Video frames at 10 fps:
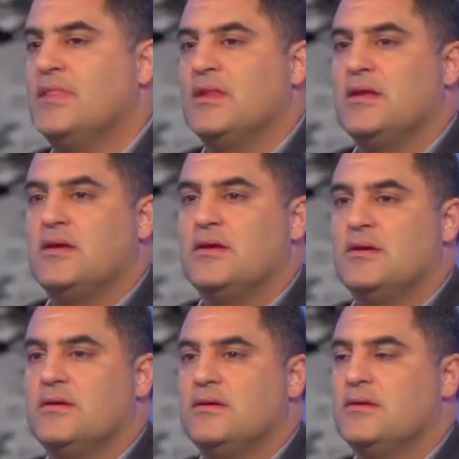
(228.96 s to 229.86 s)

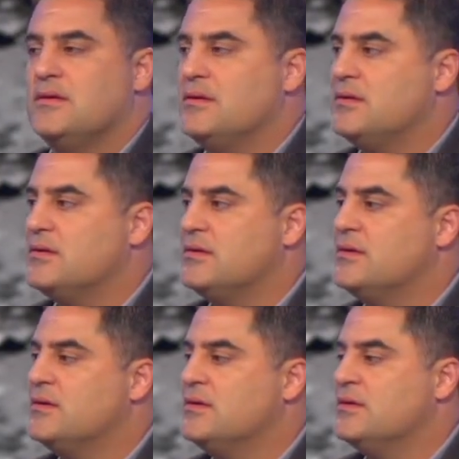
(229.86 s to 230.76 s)

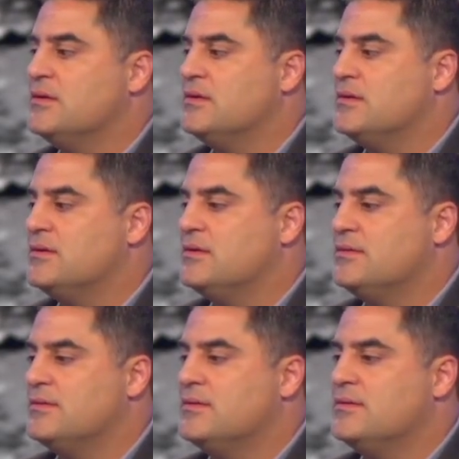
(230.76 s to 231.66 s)

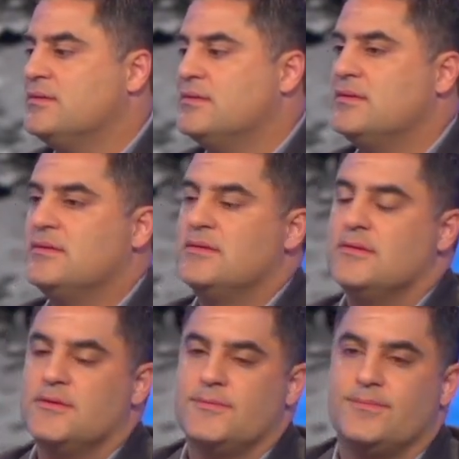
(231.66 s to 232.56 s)

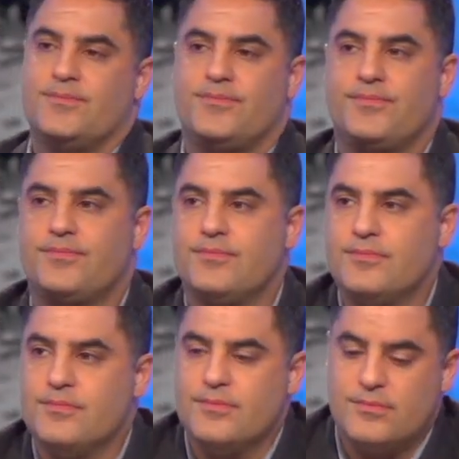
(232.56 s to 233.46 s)

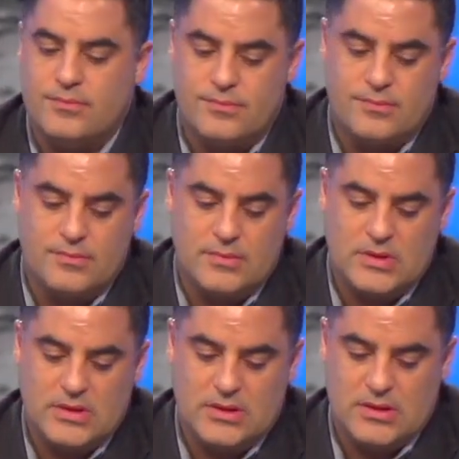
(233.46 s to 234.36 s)

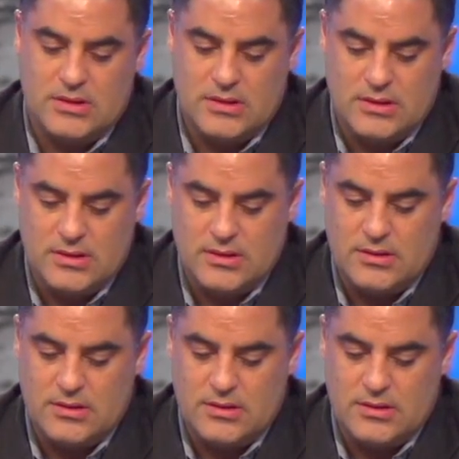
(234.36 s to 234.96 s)
The person shown says nothing.